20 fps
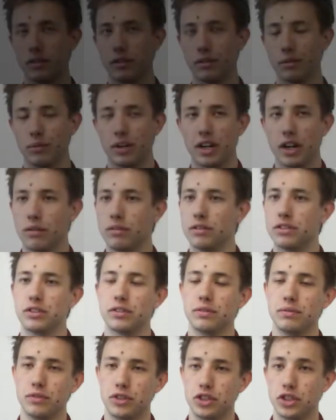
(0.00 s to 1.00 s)
When I was
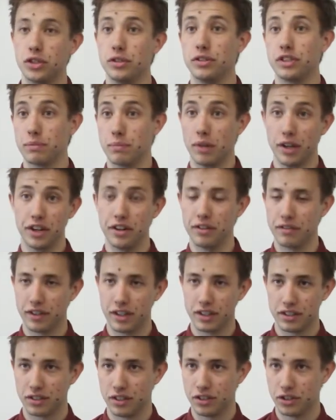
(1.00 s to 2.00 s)
choosing my
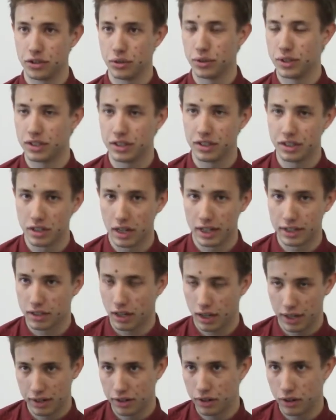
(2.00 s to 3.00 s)
university choices, I'd
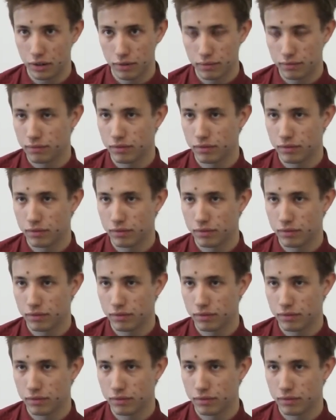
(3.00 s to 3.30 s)
not